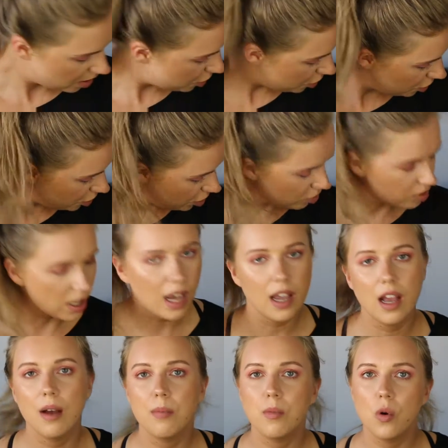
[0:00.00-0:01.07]
Shoot, I
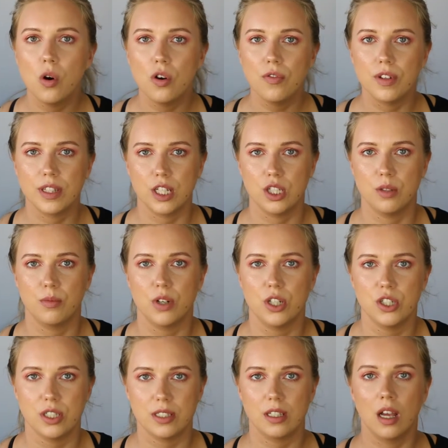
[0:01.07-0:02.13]
have more foundation
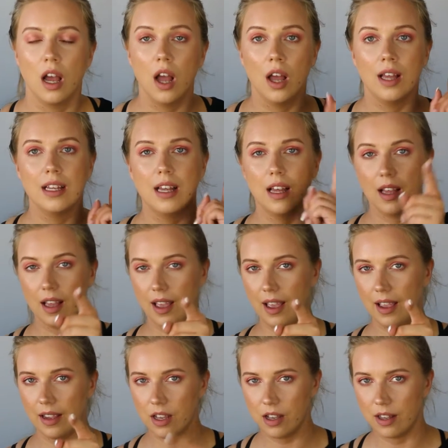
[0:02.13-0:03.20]
brushes.
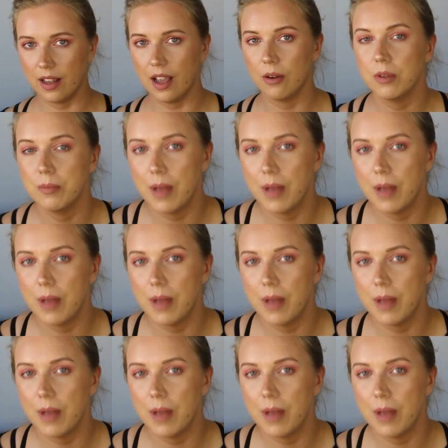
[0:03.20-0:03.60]
Hang on, I will be